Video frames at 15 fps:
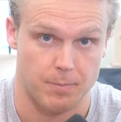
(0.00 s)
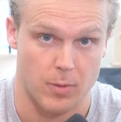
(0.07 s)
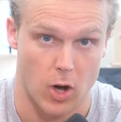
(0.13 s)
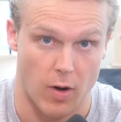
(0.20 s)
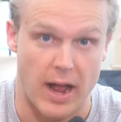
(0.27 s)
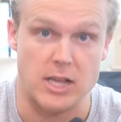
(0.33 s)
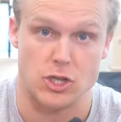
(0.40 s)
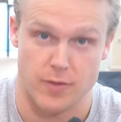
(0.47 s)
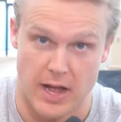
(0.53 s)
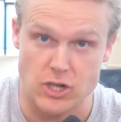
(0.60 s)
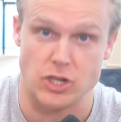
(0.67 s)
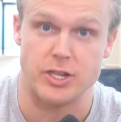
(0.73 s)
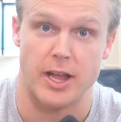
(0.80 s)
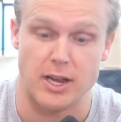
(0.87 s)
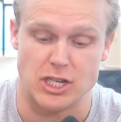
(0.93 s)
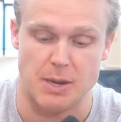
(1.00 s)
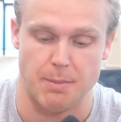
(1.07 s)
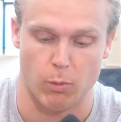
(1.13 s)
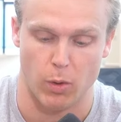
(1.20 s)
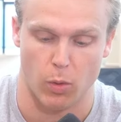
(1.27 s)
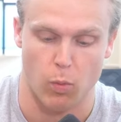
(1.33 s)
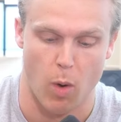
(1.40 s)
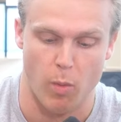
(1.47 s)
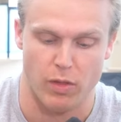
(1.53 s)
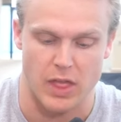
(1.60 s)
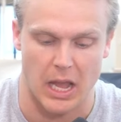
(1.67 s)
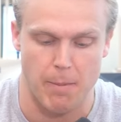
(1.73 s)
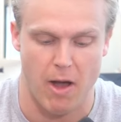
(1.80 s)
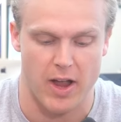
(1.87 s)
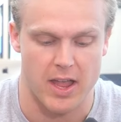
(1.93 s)
All right, so that should tell you something with what we think
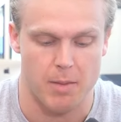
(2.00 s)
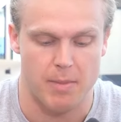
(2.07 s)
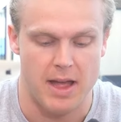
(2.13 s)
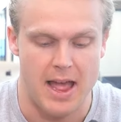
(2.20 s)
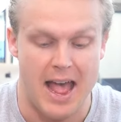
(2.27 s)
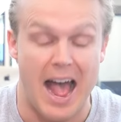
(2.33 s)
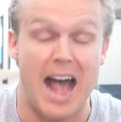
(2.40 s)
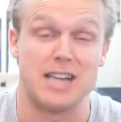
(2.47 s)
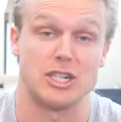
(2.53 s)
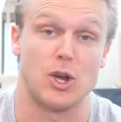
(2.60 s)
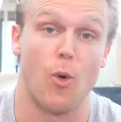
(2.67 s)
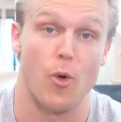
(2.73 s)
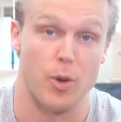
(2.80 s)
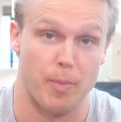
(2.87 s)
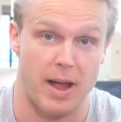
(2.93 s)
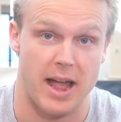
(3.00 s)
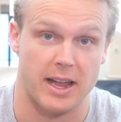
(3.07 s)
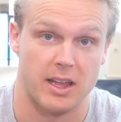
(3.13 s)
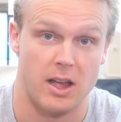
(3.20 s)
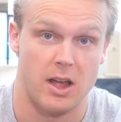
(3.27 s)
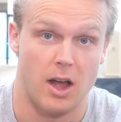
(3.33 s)
about him as a quarterback.